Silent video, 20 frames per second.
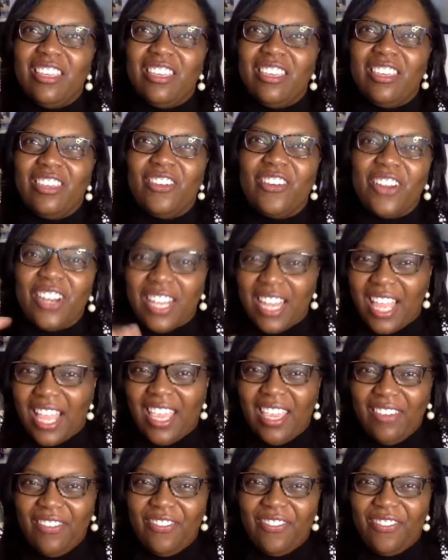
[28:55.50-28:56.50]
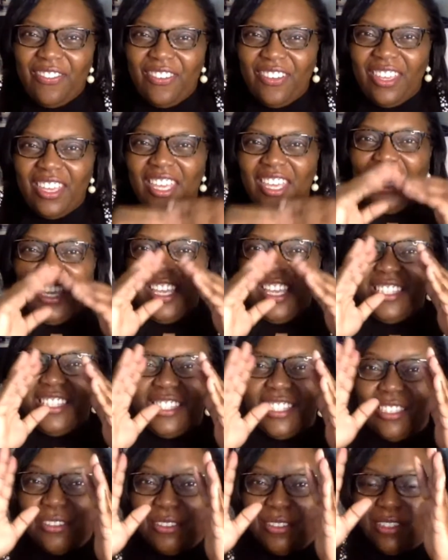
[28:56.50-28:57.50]
your life
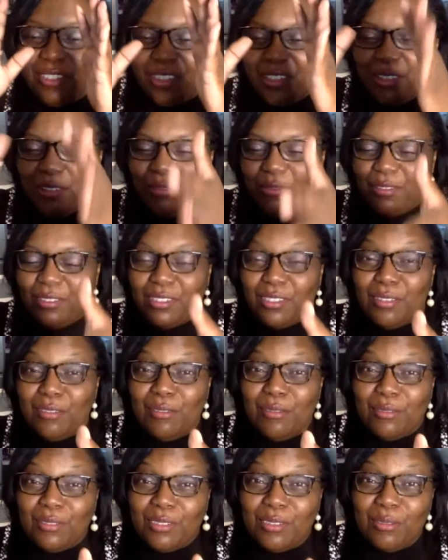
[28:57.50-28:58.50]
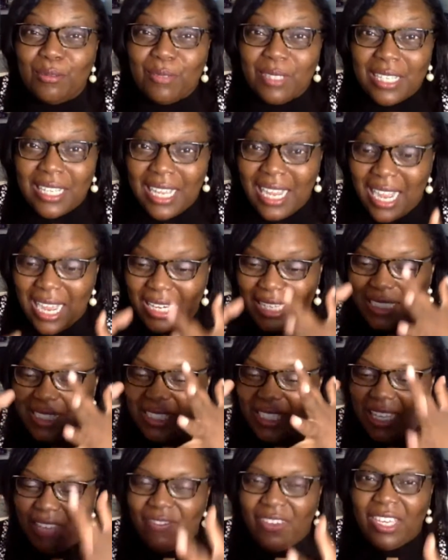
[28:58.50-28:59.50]
to what God is
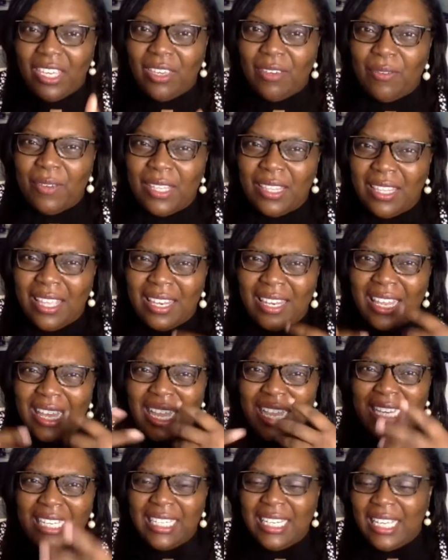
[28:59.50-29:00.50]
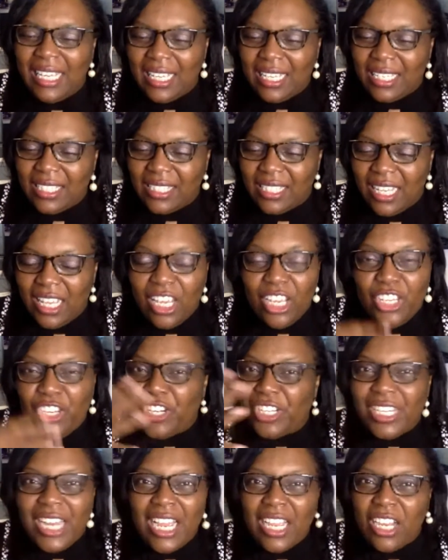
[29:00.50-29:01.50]
giving you and the ideas,
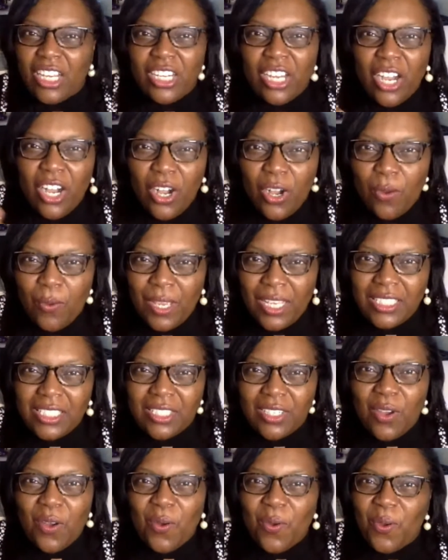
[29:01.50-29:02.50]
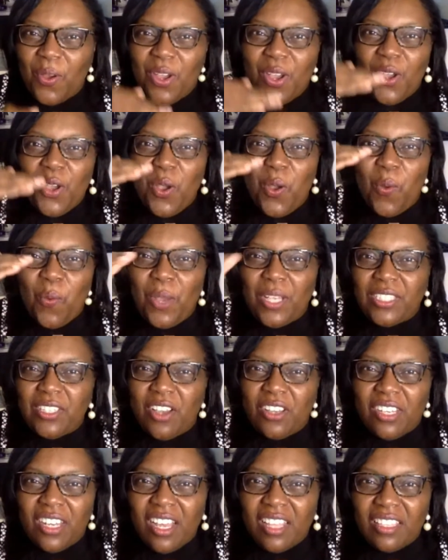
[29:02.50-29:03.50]
you're not going to always know what's
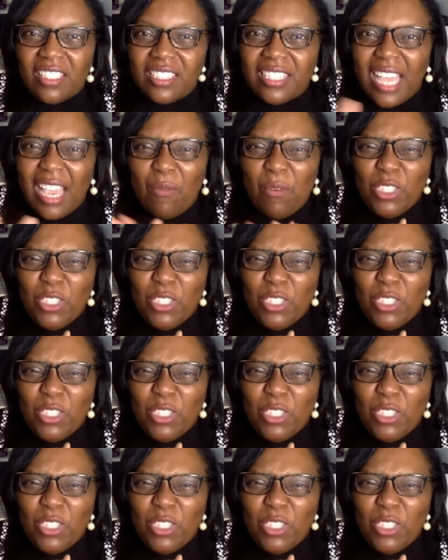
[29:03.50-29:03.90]
on the other side.